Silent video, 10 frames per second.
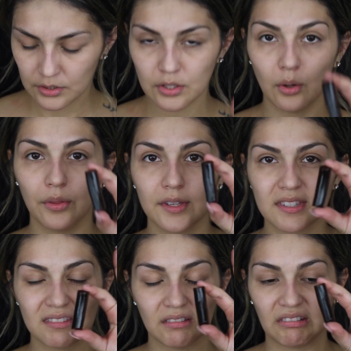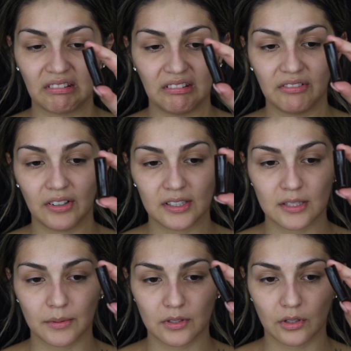so this, oh, fucking
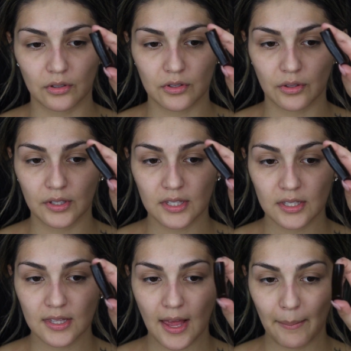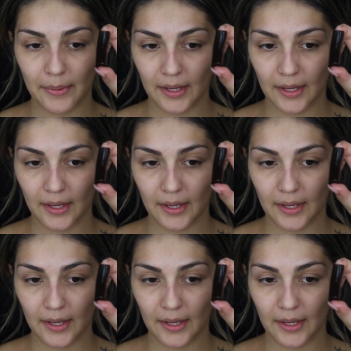smells gross. So this is that